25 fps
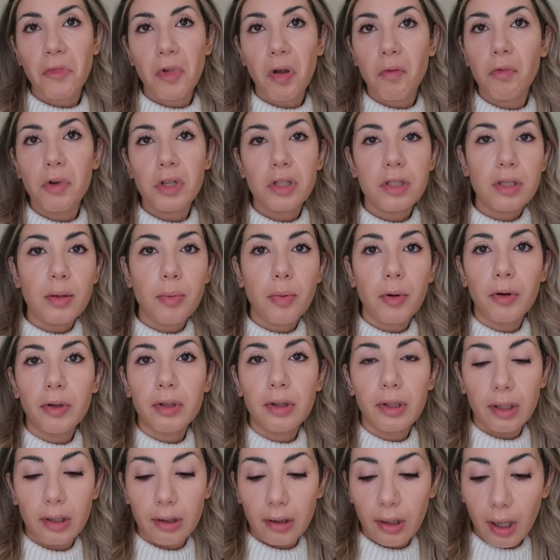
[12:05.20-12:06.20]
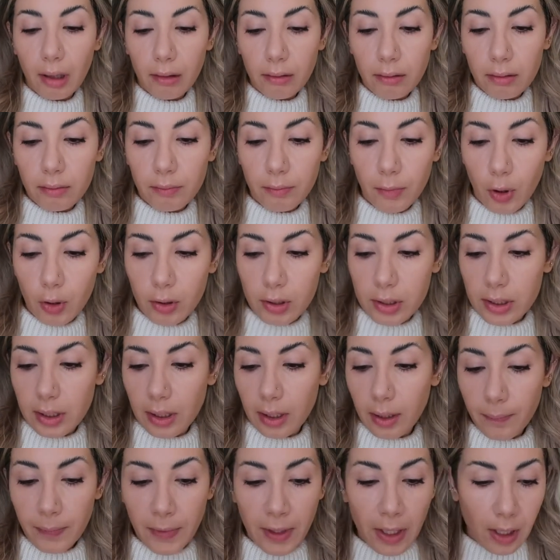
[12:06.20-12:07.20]
what's the point in that
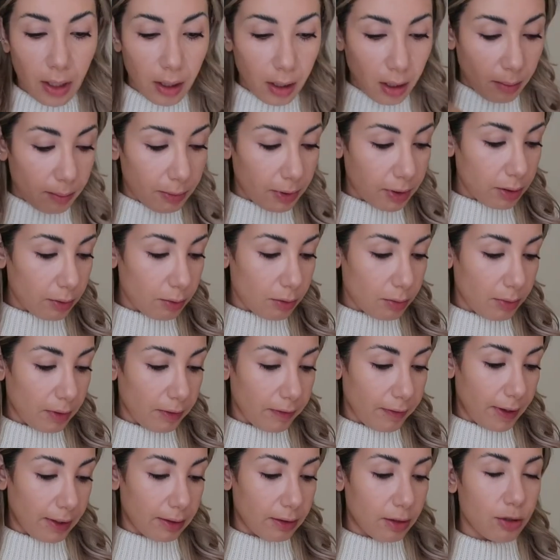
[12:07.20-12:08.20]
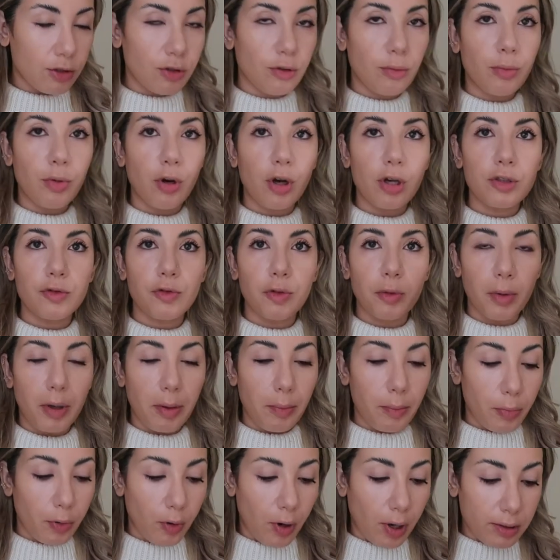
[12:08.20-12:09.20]
honestly i'm gonna use my foundation brush for my
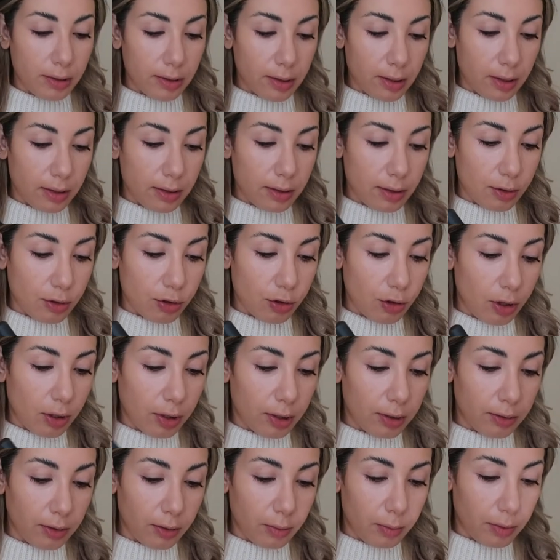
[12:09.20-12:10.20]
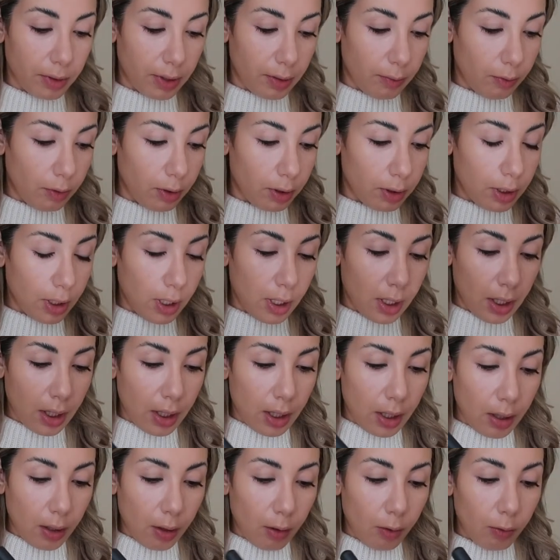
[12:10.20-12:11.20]
bronzer it's a charlotte tilbury one
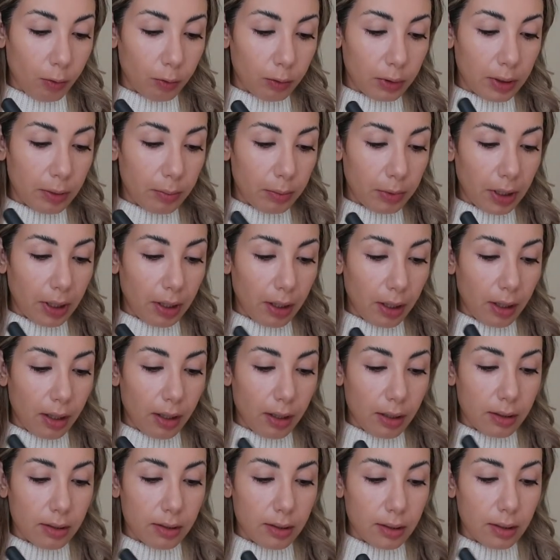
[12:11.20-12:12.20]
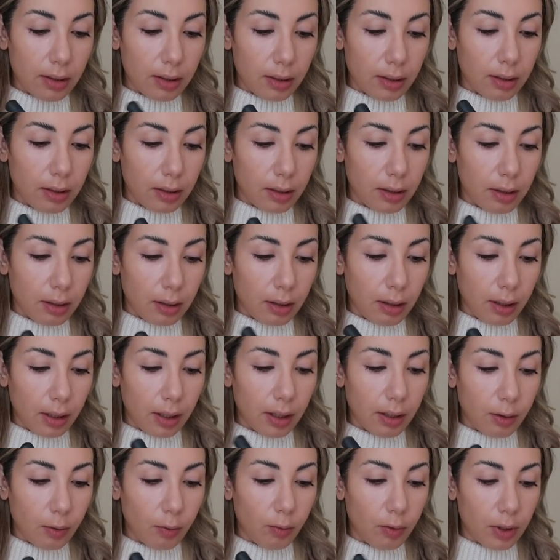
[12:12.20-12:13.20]
only because
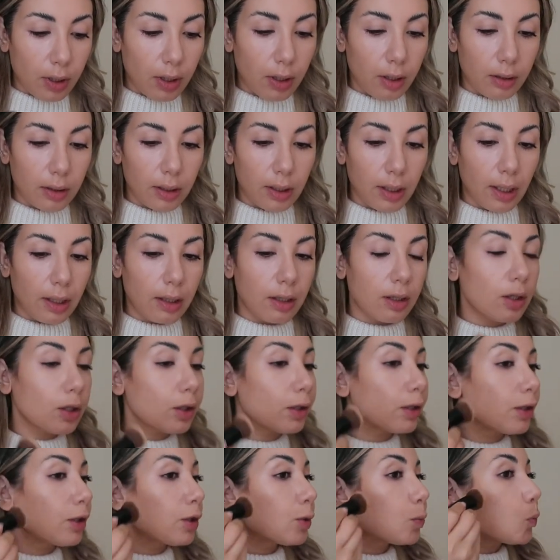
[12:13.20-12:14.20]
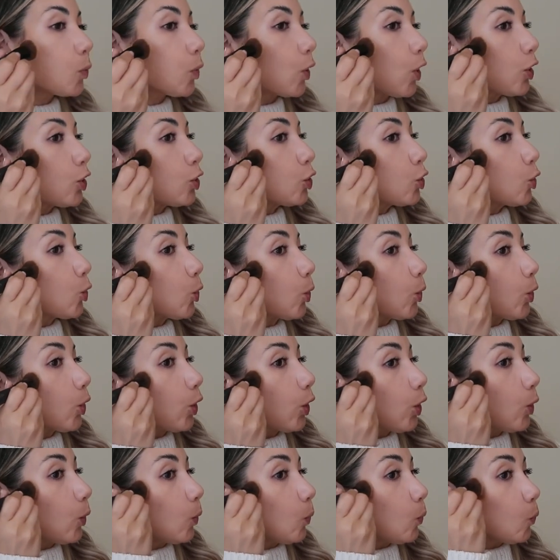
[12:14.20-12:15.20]
i don't want to get another brush
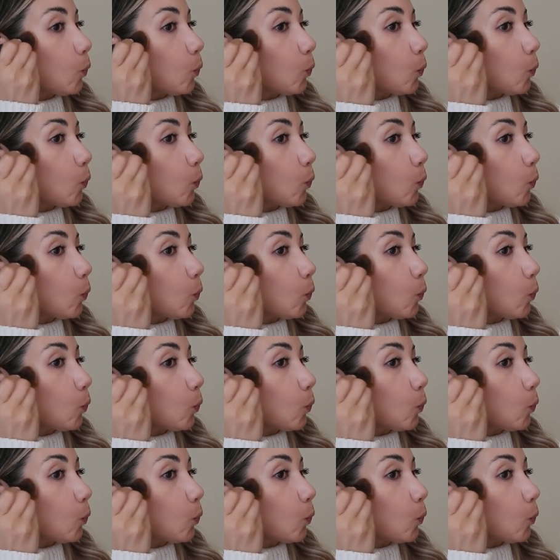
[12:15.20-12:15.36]
dirty